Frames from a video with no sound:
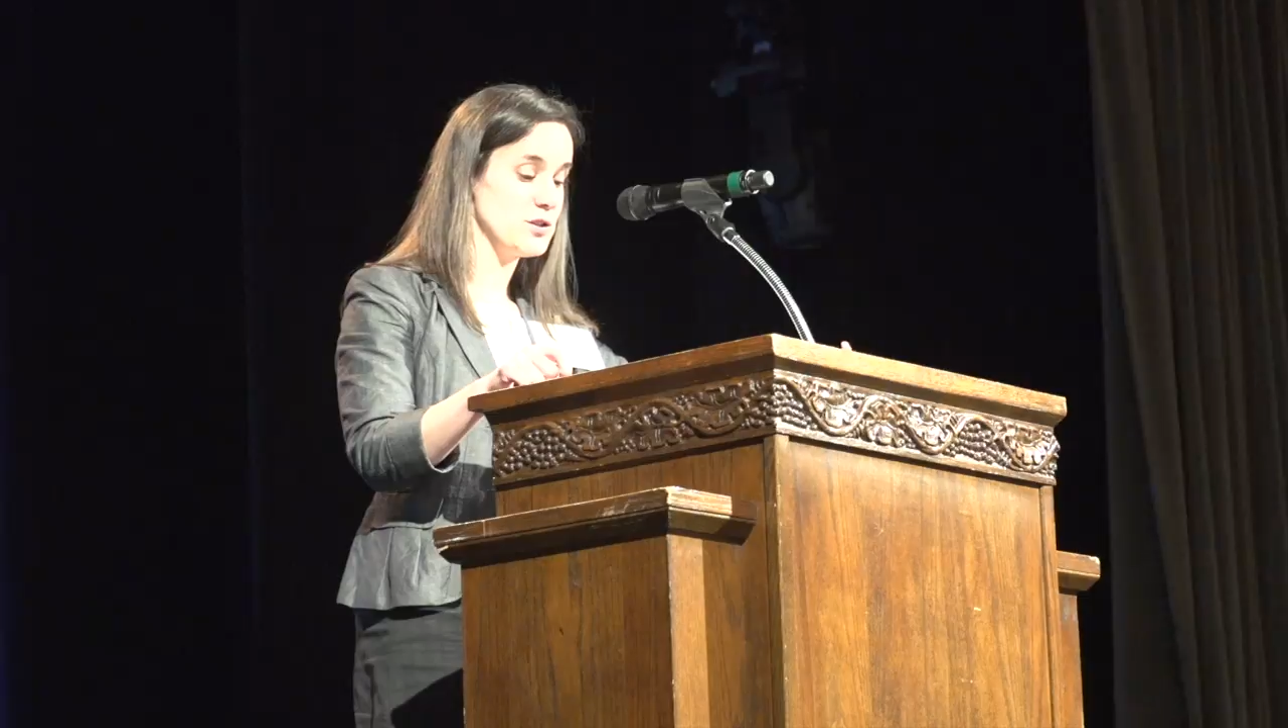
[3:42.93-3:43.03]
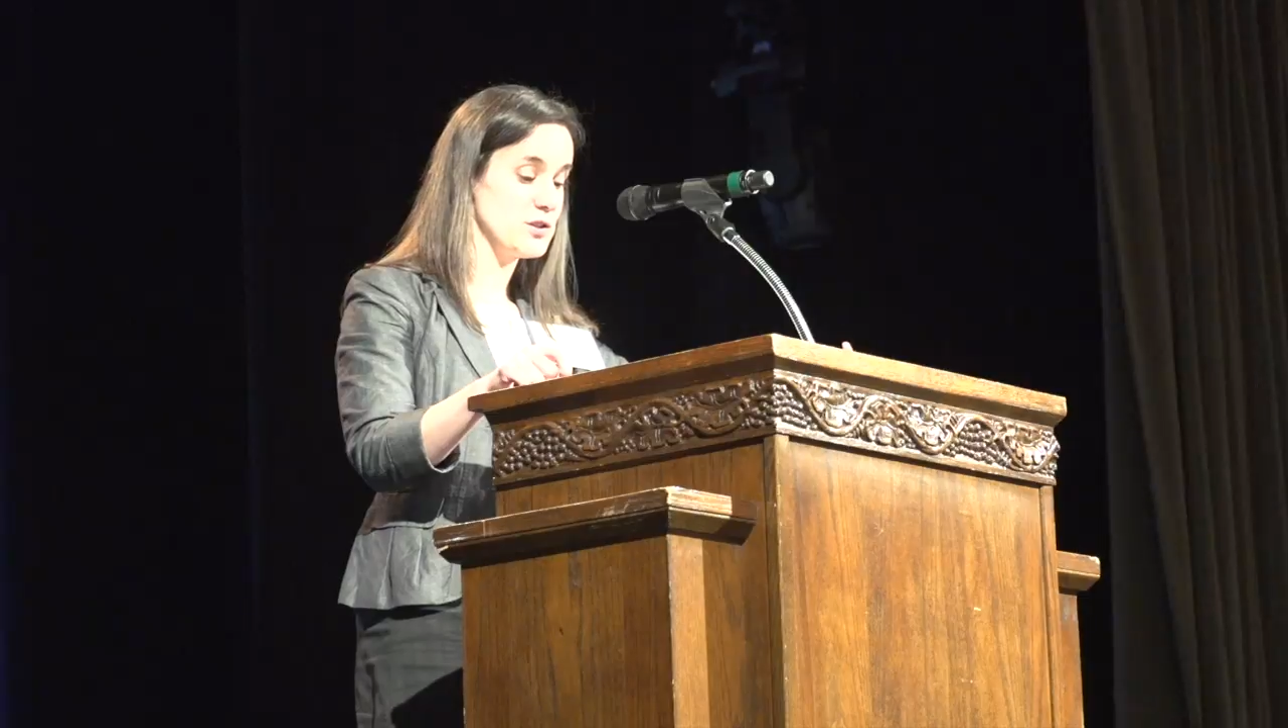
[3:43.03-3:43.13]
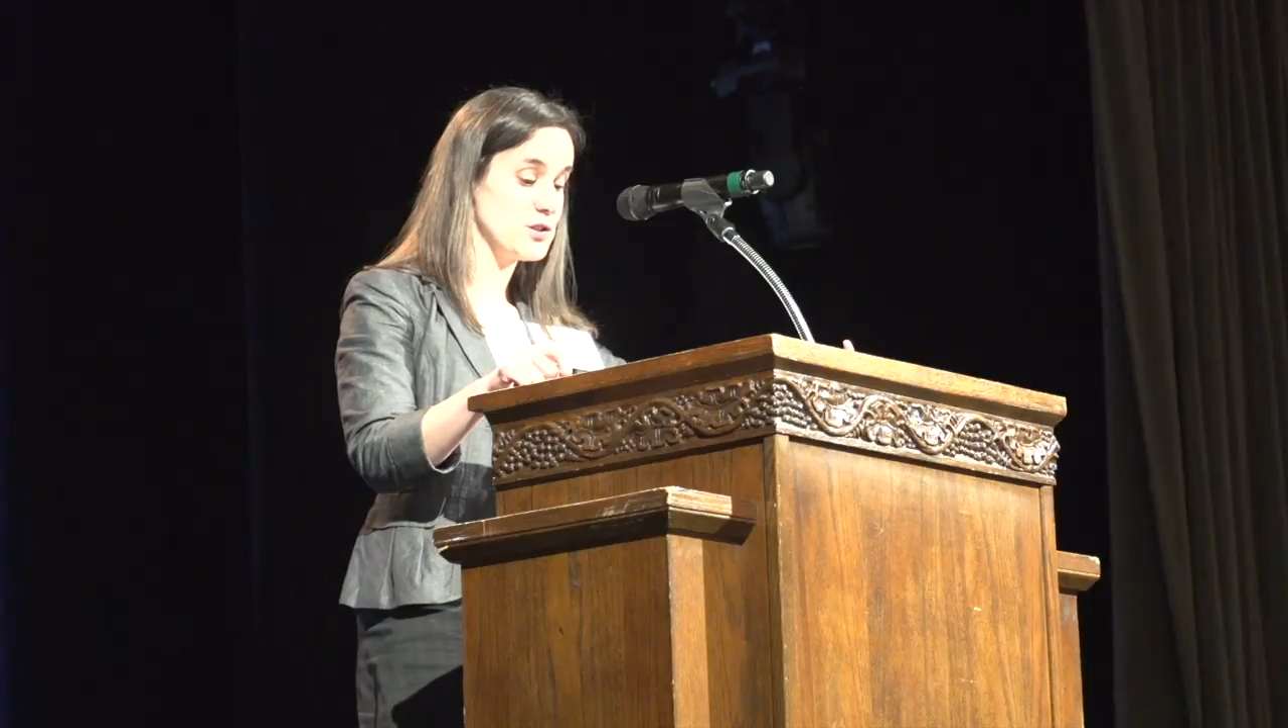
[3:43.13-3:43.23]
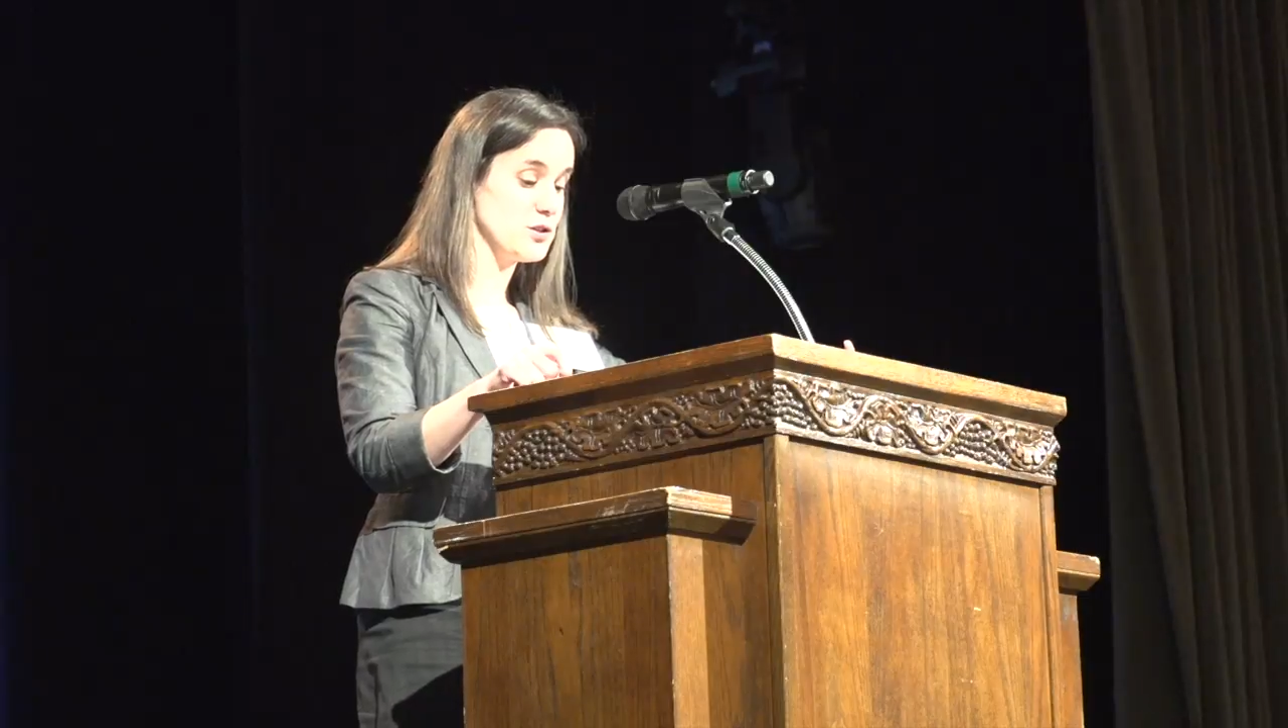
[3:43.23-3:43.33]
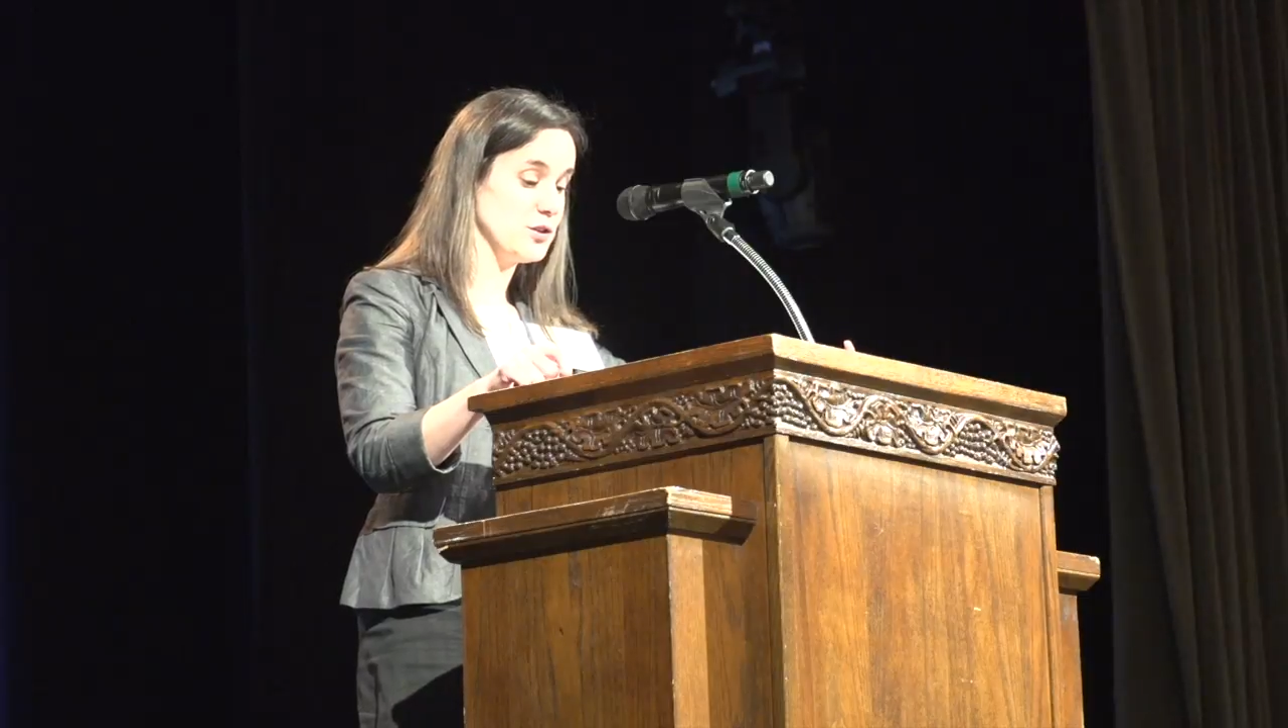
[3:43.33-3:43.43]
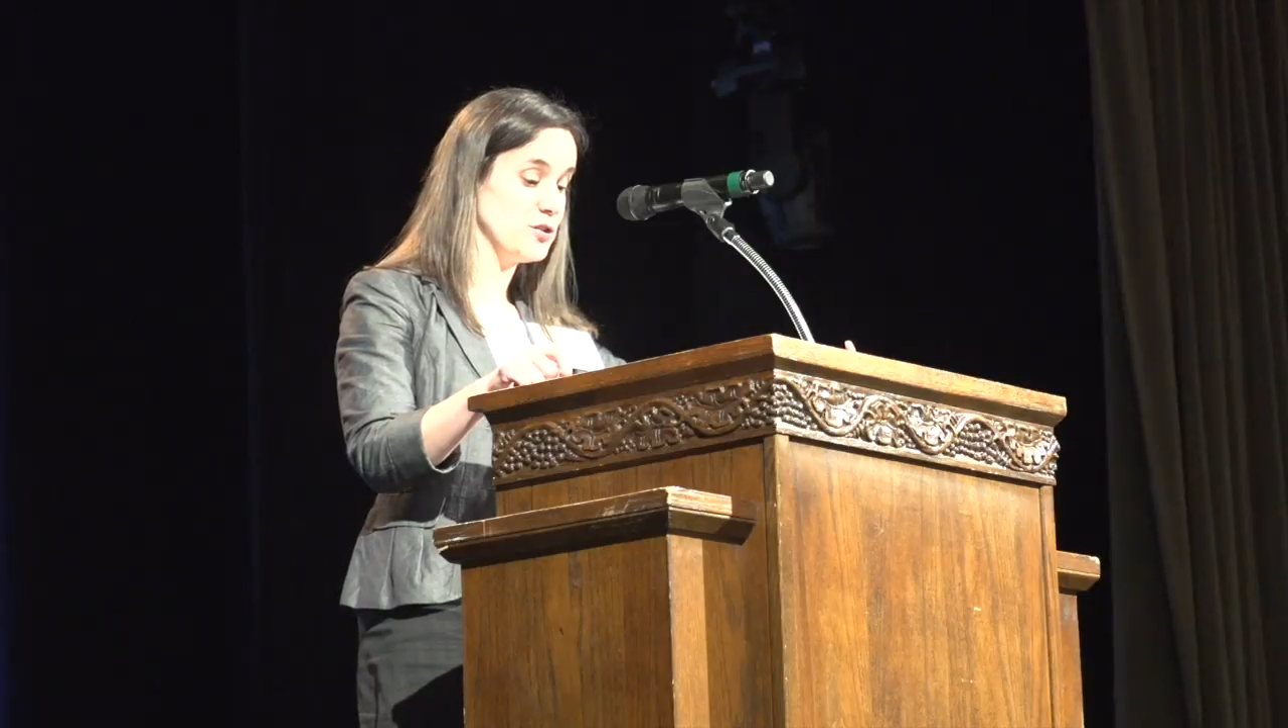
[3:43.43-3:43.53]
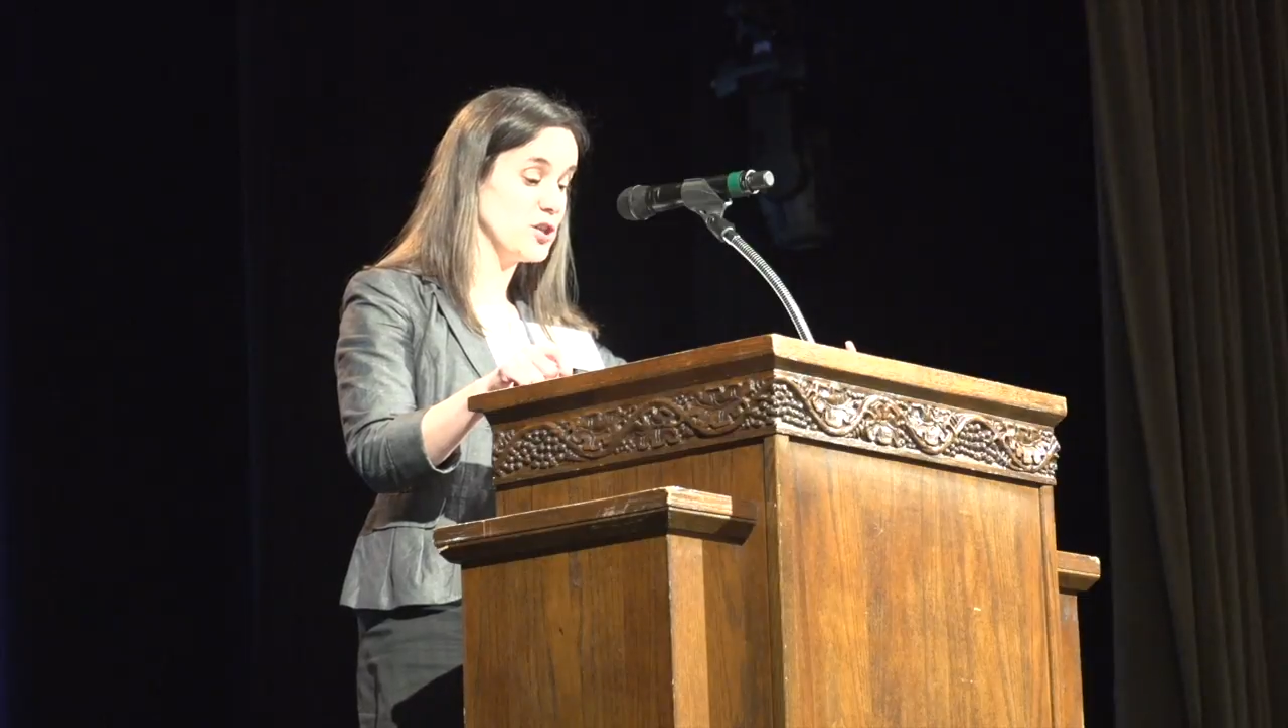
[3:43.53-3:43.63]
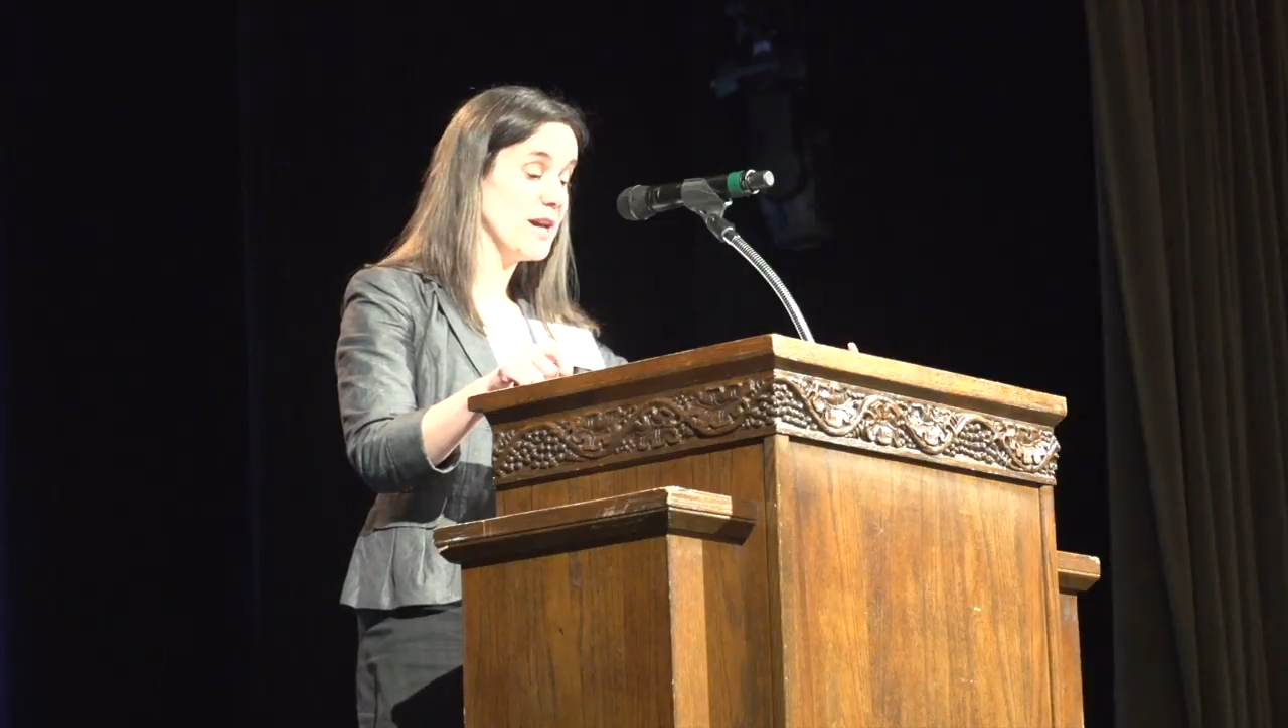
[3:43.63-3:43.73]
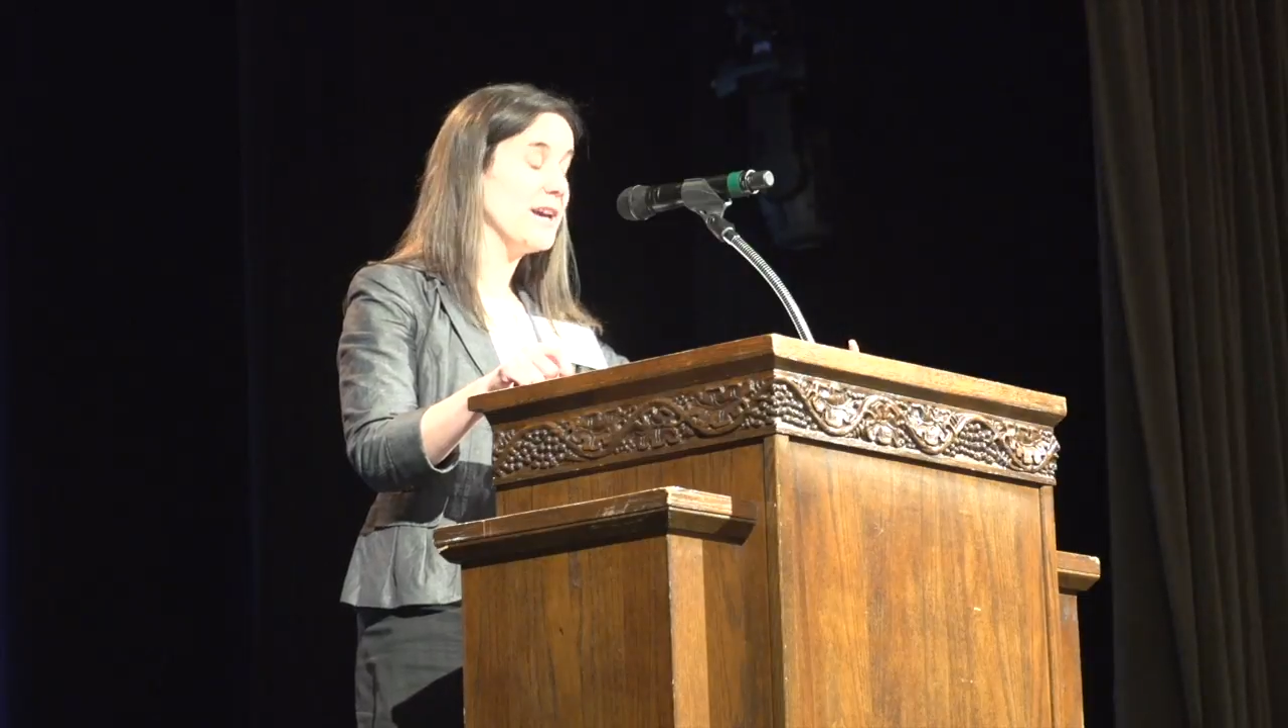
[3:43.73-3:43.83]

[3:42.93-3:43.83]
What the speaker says: to search.